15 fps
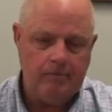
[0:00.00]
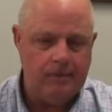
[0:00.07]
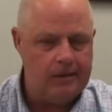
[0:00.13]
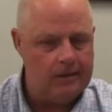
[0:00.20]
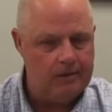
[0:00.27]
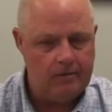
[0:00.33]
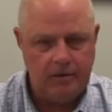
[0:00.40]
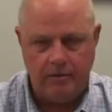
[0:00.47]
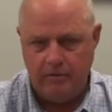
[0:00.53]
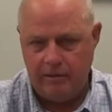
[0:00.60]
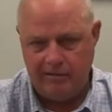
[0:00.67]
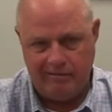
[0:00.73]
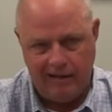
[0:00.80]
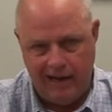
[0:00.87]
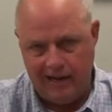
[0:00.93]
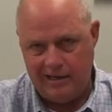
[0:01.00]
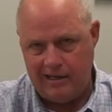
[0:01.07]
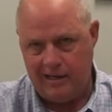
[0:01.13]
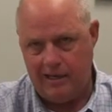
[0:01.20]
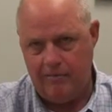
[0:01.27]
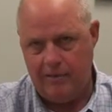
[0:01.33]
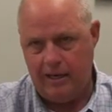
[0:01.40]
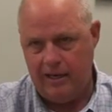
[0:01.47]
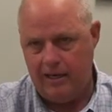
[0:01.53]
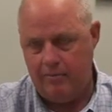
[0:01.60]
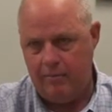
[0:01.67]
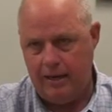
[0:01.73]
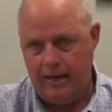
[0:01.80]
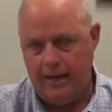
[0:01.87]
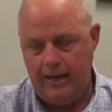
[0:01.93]
you've got to keep that in
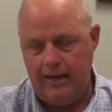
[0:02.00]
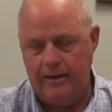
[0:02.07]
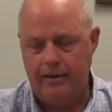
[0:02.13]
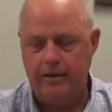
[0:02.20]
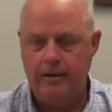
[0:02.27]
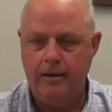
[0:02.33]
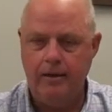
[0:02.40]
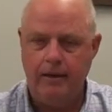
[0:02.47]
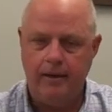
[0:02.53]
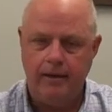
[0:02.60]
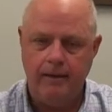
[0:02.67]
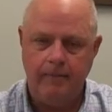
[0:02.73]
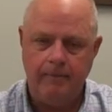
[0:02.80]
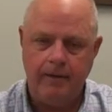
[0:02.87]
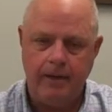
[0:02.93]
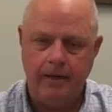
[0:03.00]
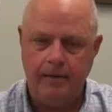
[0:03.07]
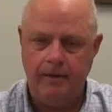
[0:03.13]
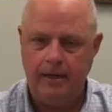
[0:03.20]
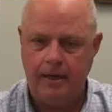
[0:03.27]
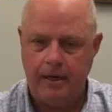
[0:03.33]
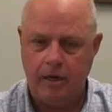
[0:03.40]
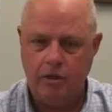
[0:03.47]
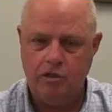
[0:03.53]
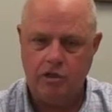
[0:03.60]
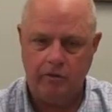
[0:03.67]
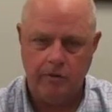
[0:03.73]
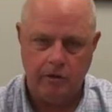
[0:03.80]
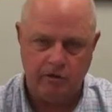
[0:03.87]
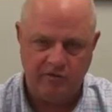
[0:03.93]
mind, and
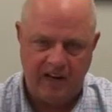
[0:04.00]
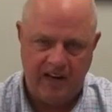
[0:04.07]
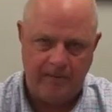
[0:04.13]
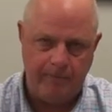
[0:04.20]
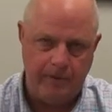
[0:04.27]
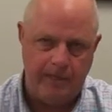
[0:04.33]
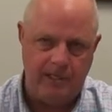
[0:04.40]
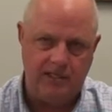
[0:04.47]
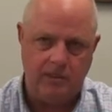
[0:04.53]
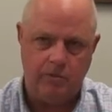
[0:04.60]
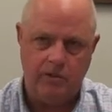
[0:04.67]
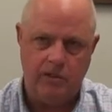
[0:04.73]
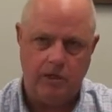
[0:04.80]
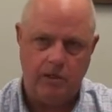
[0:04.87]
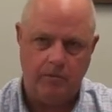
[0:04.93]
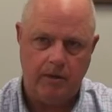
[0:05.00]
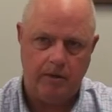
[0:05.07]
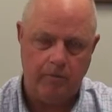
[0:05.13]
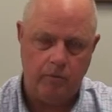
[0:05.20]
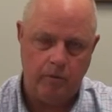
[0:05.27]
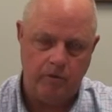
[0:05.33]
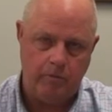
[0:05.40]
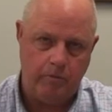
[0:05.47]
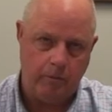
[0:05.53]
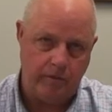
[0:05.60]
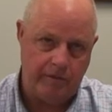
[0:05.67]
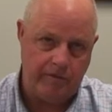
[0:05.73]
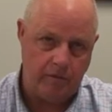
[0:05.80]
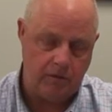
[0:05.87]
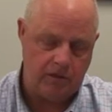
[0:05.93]
also those 5 P's that we talked about with
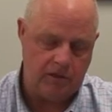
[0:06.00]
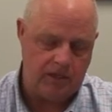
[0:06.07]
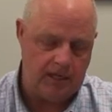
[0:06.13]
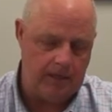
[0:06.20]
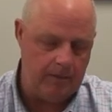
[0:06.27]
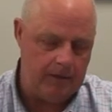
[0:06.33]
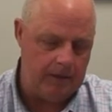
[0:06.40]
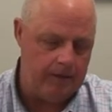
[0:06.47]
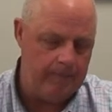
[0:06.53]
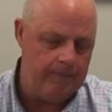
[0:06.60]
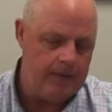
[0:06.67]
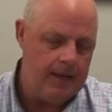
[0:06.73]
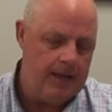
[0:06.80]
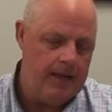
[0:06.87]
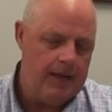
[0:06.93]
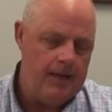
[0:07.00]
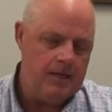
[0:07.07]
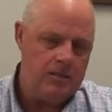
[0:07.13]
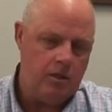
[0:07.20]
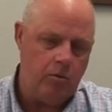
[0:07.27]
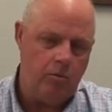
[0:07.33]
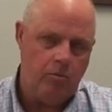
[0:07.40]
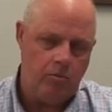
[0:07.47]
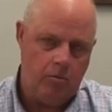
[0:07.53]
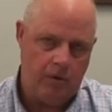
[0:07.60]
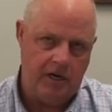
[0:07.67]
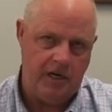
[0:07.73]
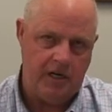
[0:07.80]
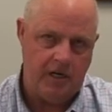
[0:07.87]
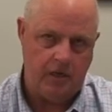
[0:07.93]
peripheral ischemia. So
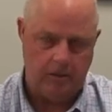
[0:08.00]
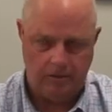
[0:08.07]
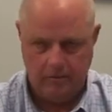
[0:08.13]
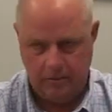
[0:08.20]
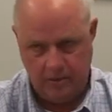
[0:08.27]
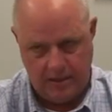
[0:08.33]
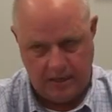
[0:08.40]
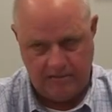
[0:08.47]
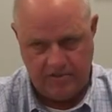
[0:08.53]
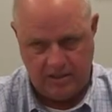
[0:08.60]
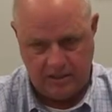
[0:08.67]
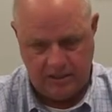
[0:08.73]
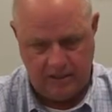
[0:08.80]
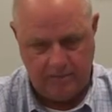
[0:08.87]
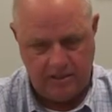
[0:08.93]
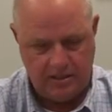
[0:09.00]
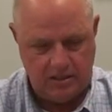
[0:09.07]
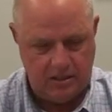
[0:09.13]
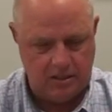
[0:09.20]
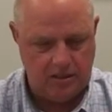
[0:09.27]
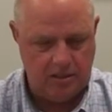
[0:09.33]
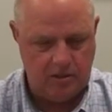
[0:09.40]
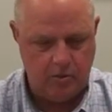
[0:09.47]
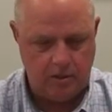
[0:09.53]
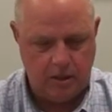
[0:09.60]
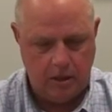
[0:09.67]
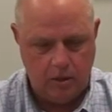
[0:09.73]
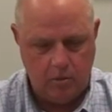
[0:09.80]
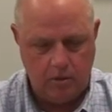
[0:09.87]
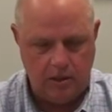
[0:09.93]
what do you do? Well, obviously ABCs, as we
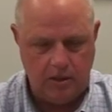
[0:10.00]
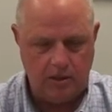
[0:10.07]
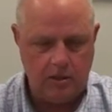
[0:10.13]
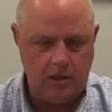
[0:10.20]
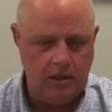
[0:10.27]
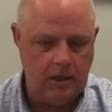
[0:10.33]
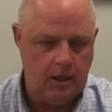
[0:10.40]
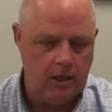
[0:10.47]
always